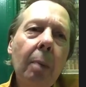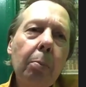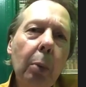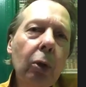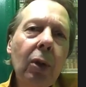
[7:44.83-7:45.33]

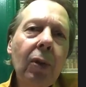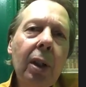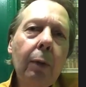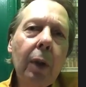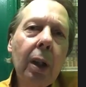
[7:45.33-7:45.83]

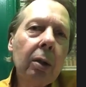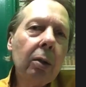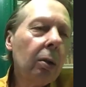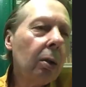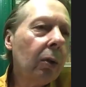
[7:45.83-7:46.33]
emergency
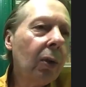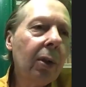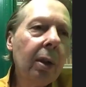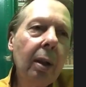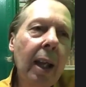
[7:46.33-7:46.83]
vehicles,